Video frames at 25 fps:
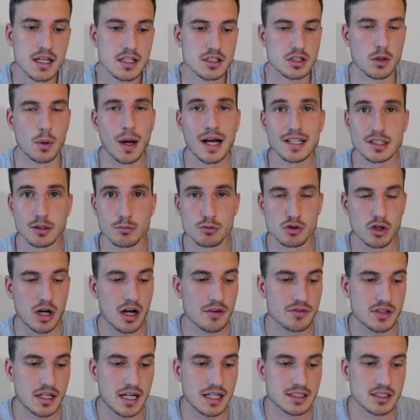So as I'm
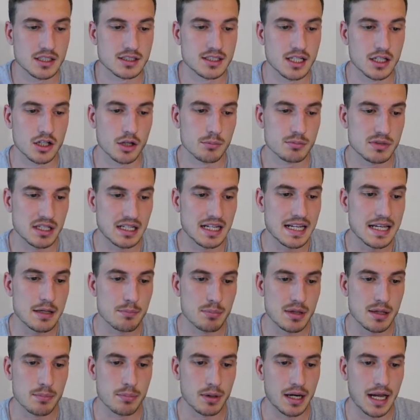drafting, as I said, I'm
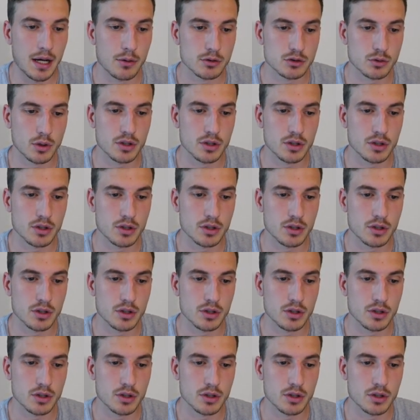deleting people out,